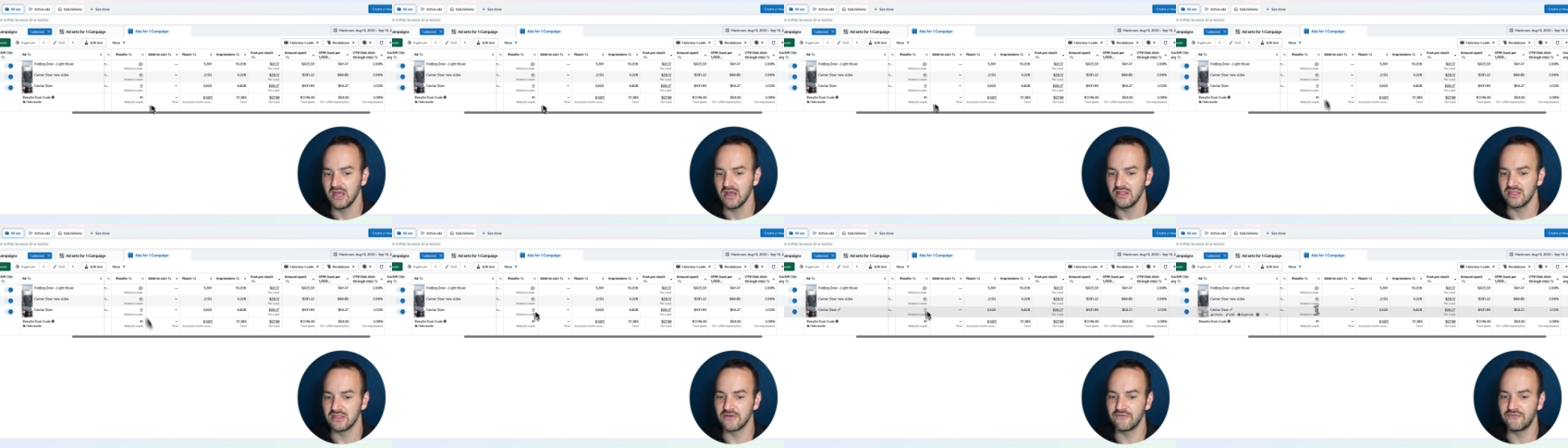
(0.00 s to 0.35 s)

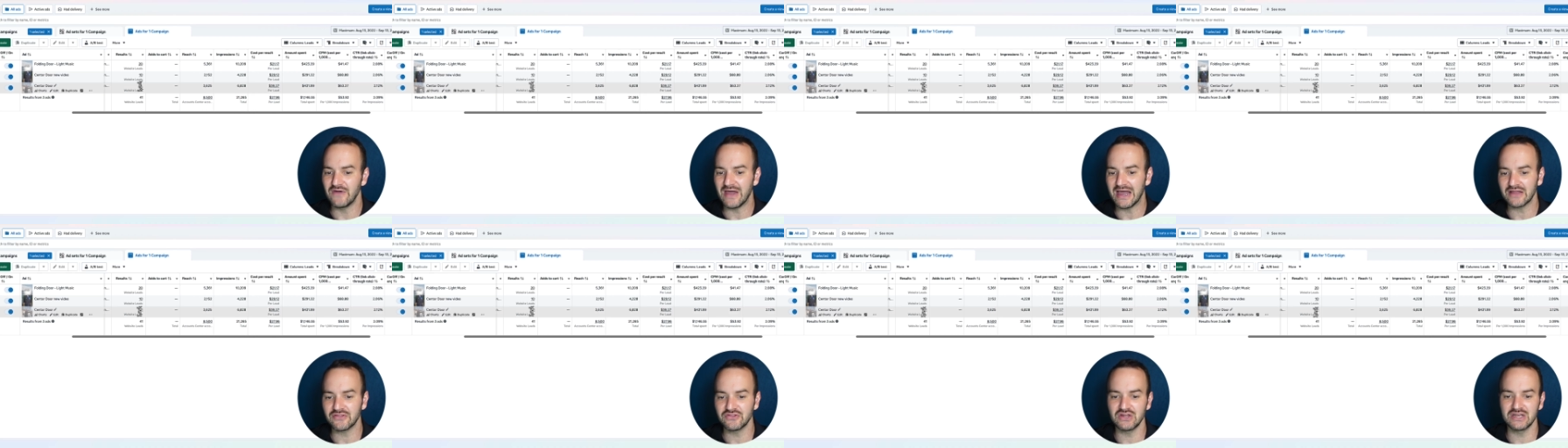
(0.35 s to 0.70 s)
The
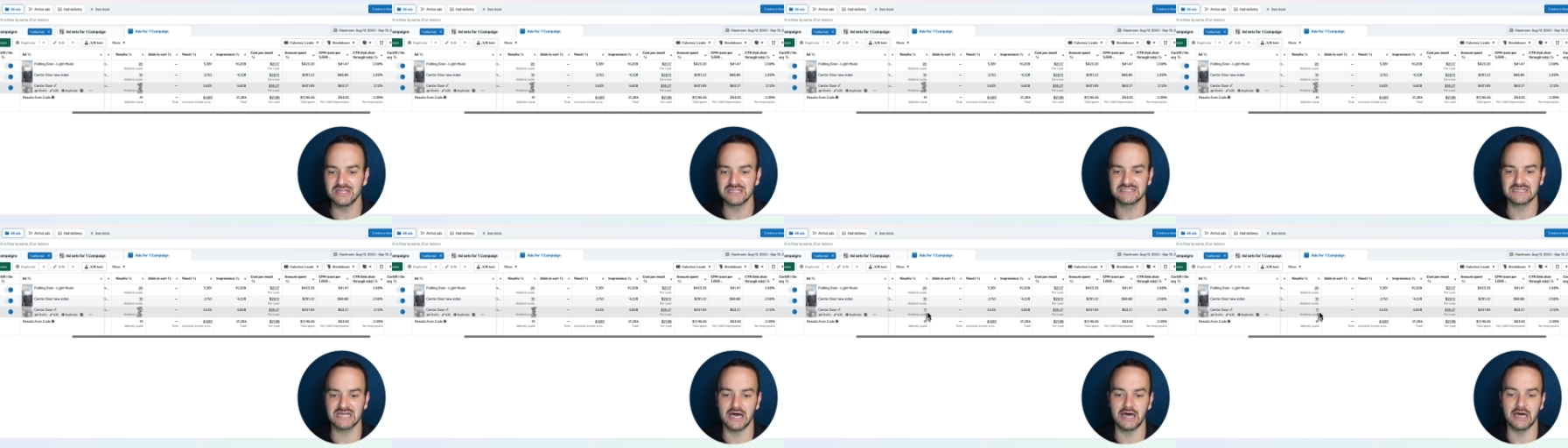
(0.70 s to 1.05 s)
fact that
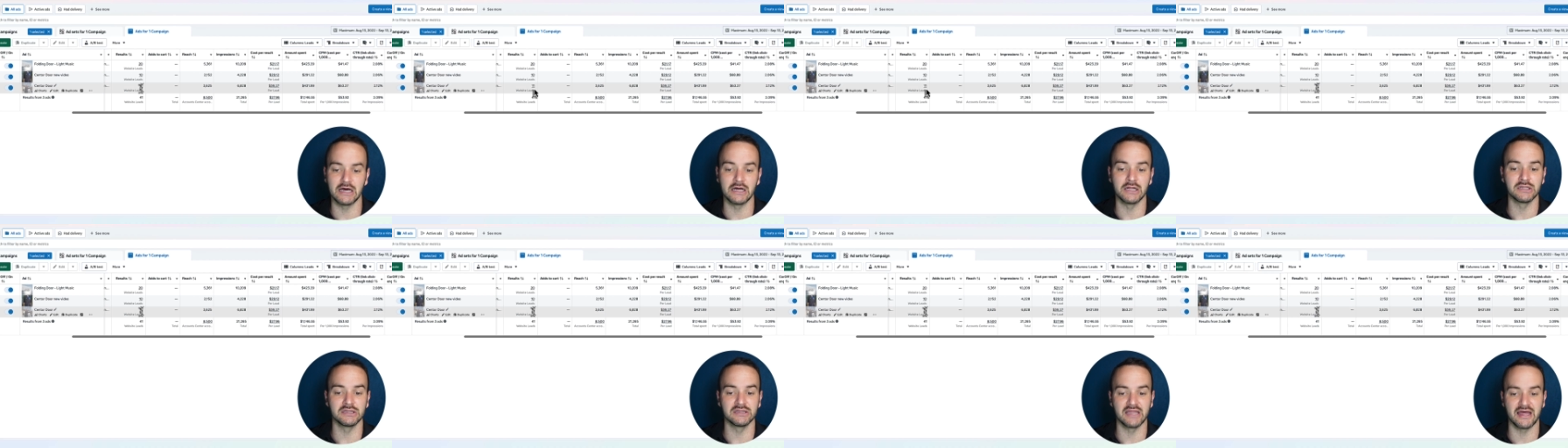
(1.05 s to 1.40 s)
it's got
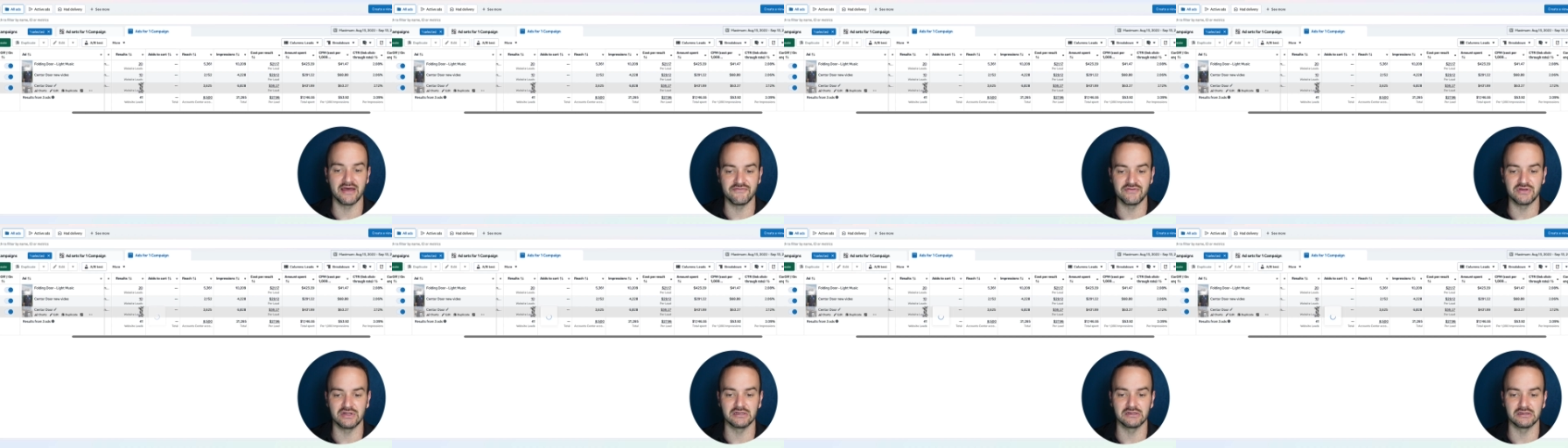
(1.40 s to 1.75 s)

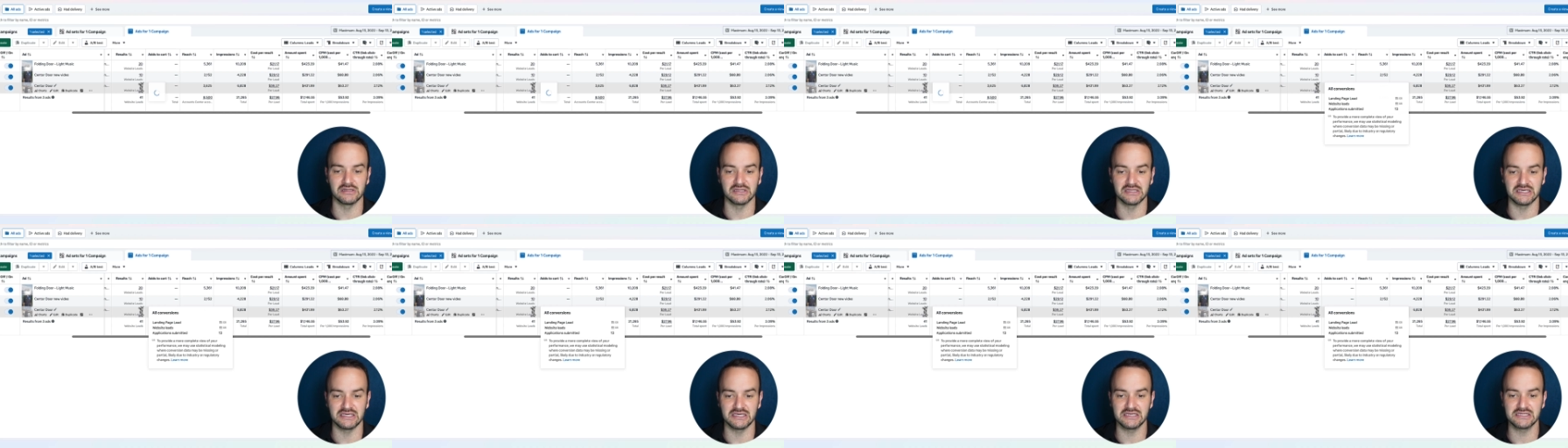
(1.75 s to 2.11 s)
11
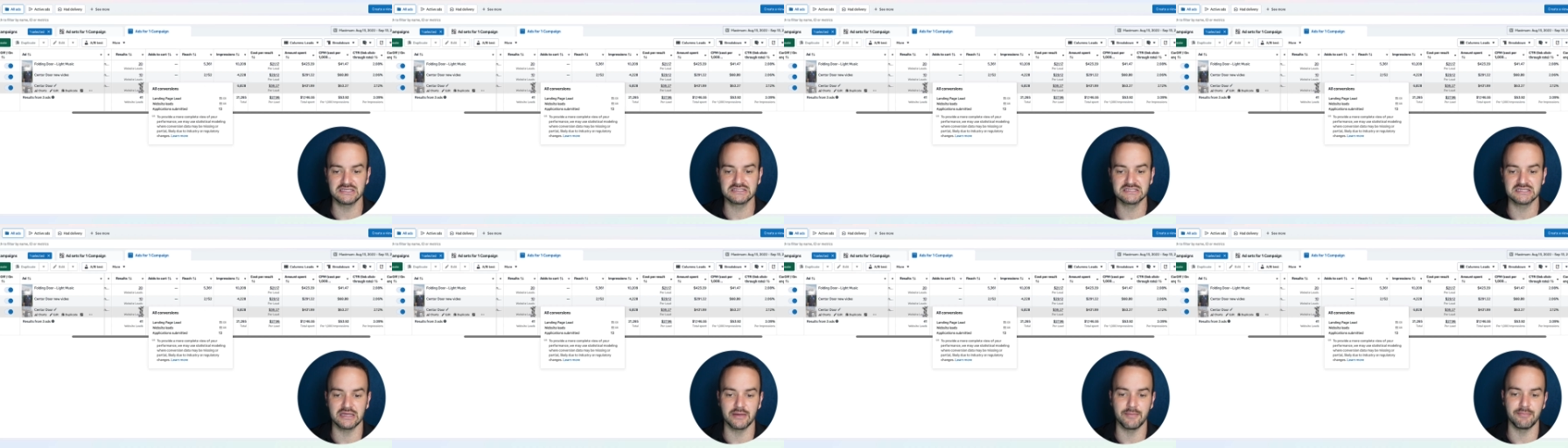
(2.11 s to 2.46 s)

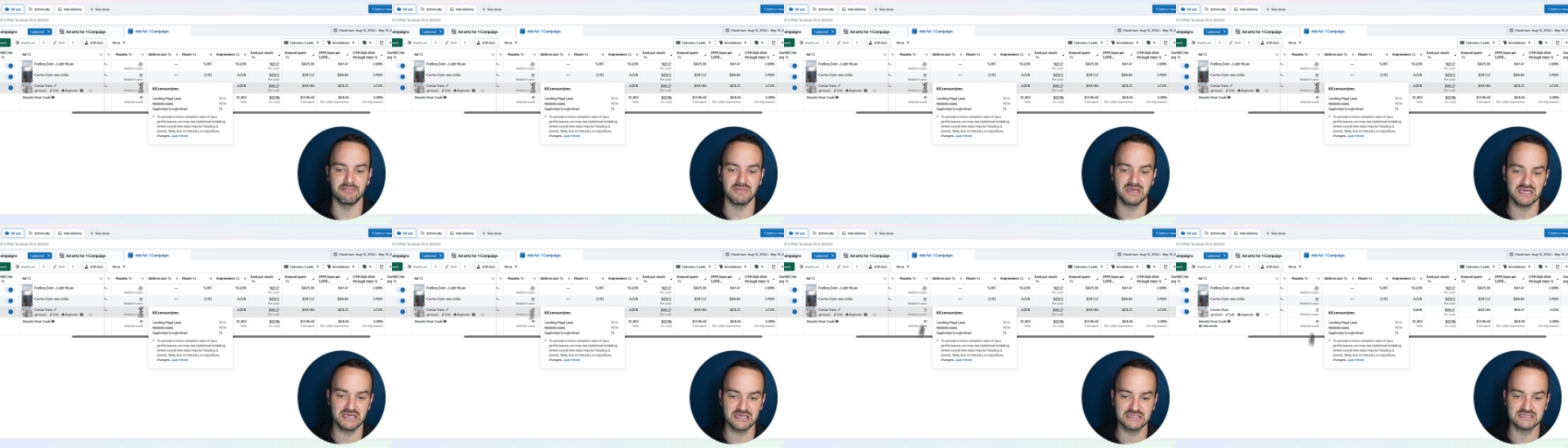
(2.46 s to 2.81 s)
leads
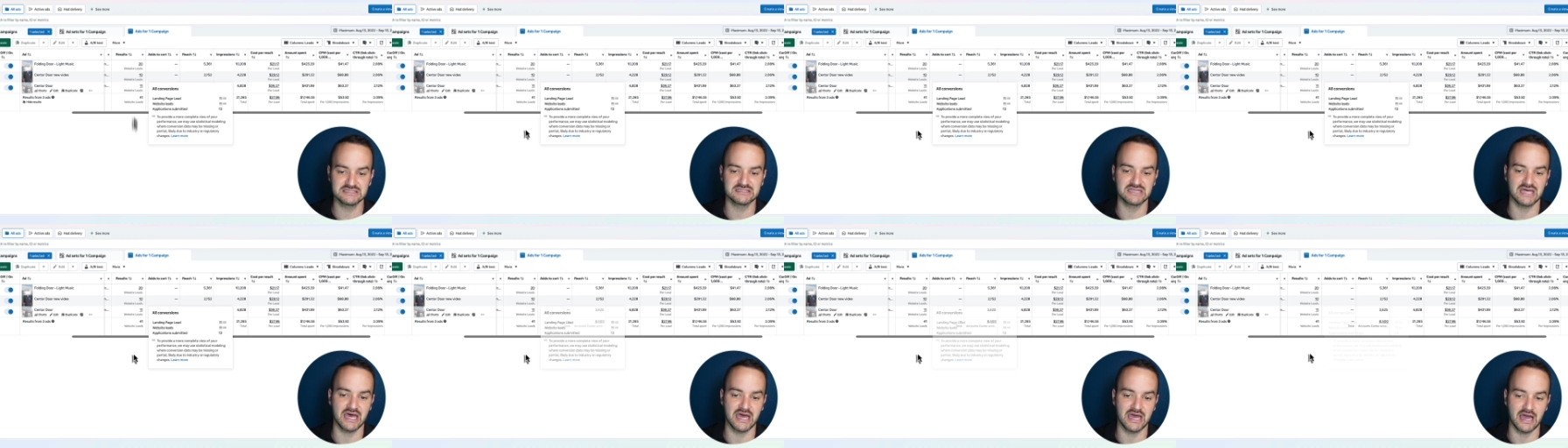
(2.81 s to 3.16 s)
means
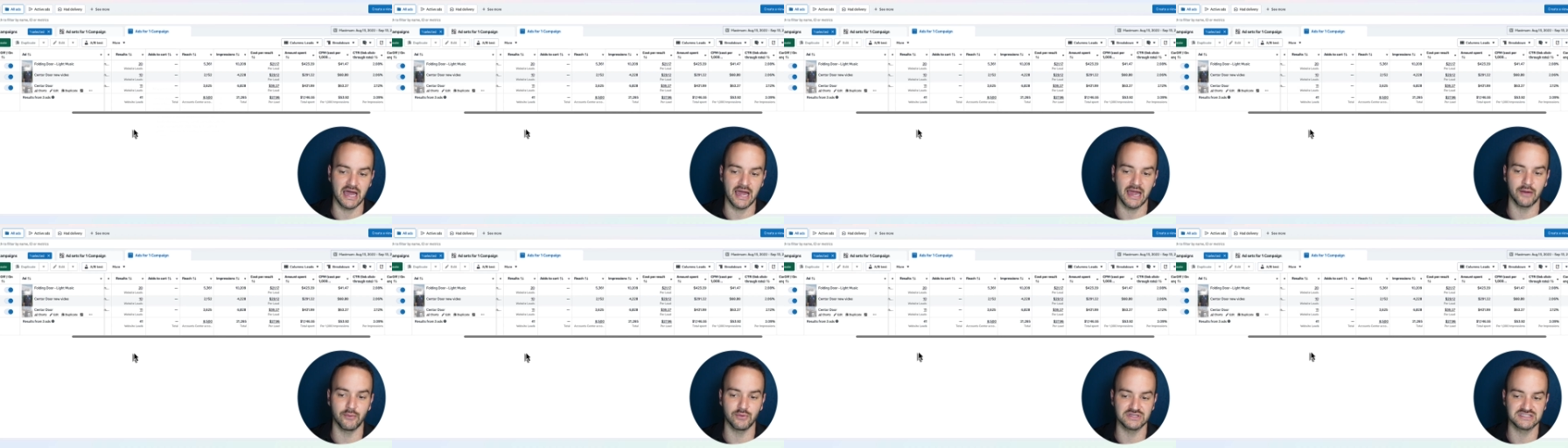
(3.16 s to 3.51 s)
that
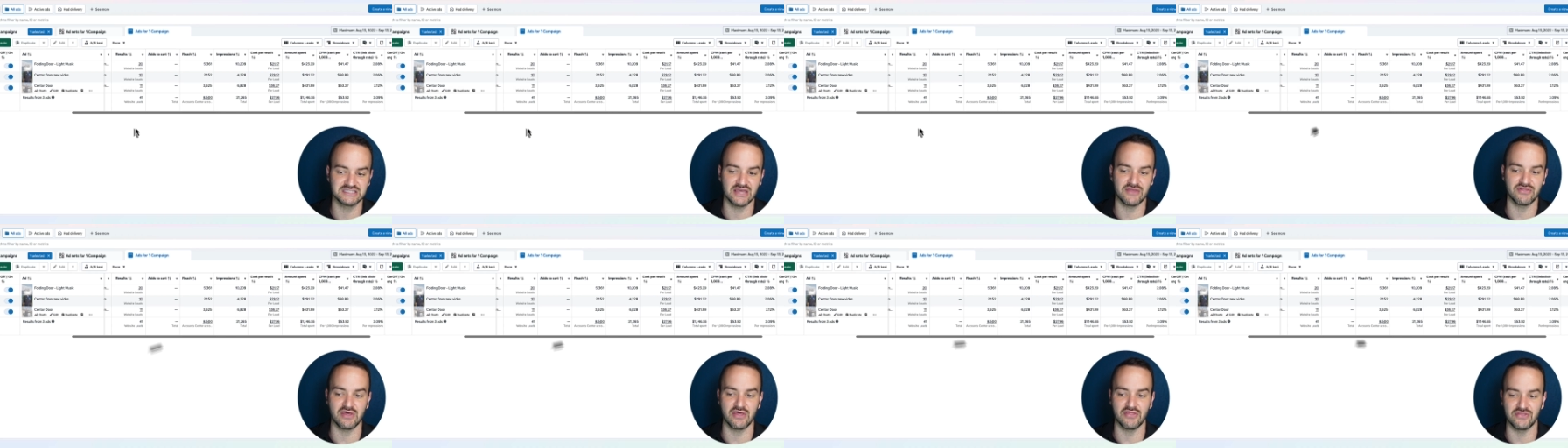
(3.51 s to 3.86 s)
I would
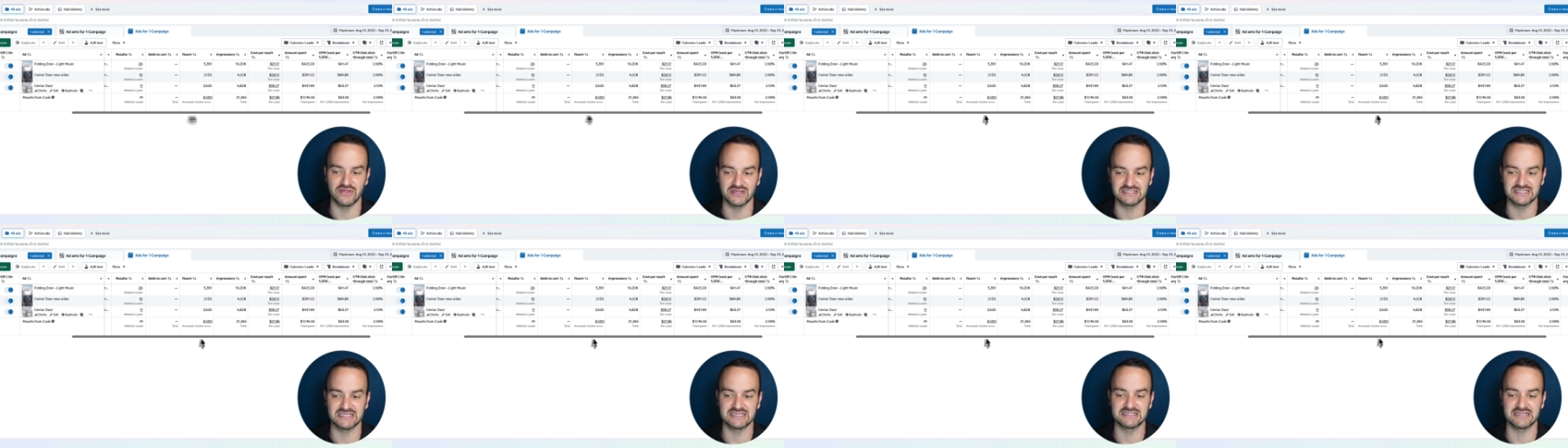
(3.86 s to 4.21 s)
say that
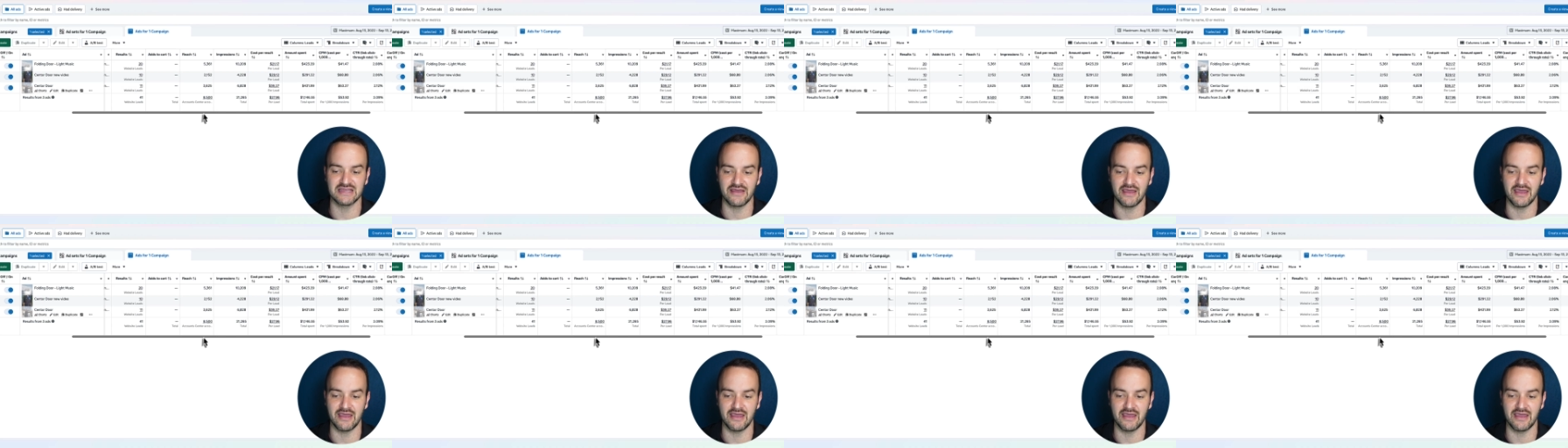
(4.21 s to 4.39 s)
this is